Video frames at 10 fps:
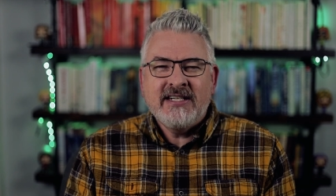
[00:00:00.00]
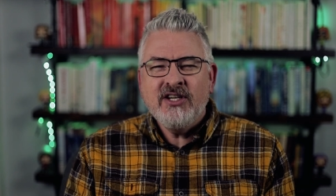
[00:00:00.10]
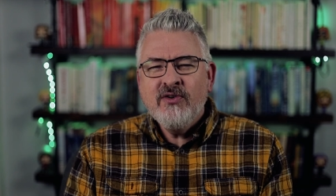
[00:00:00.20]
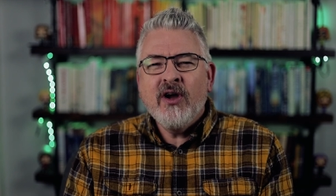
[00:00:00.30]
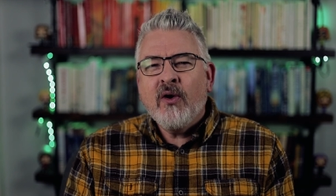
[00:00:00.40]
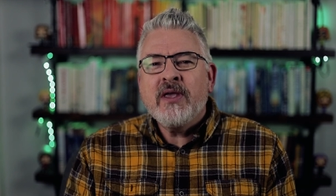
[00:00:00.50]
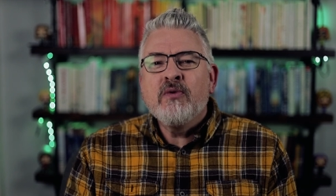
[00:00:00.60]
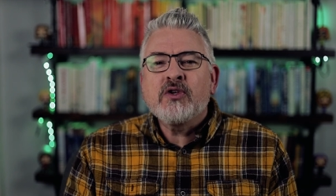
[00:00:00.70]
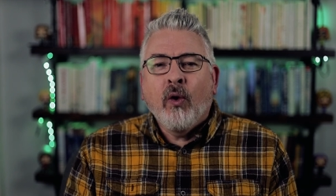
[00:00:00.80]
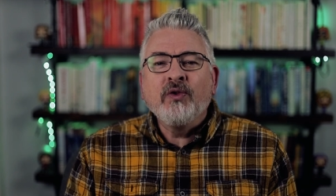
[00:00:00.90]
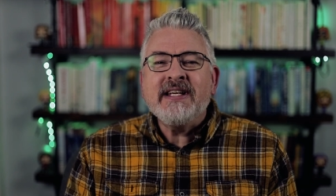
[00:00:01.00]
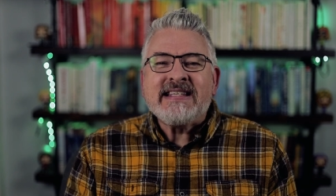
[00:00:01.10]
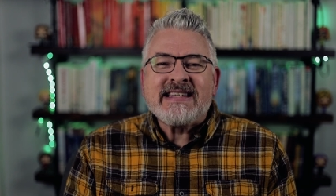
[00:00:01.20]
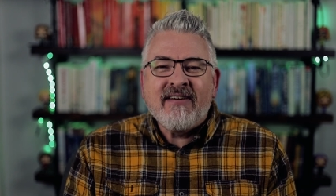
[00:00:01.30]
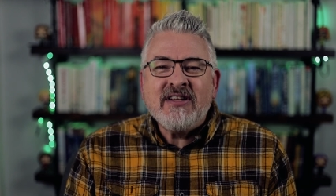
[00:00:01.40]
Did you know he was only
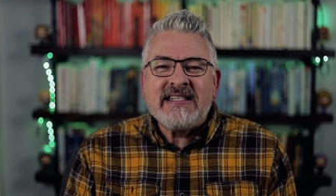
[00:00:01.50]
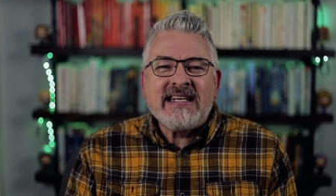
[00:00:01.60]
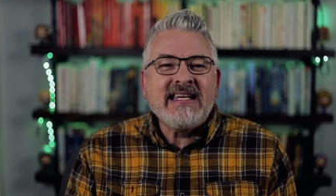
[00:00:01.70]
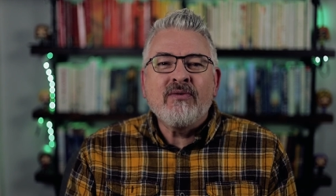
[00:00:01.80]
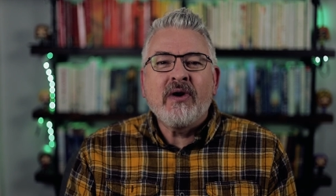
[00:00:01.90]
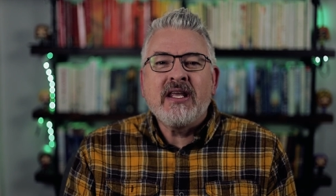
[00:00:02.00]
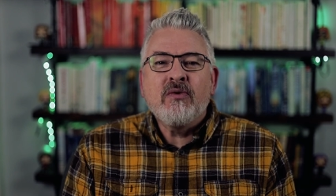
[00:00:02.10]
17 when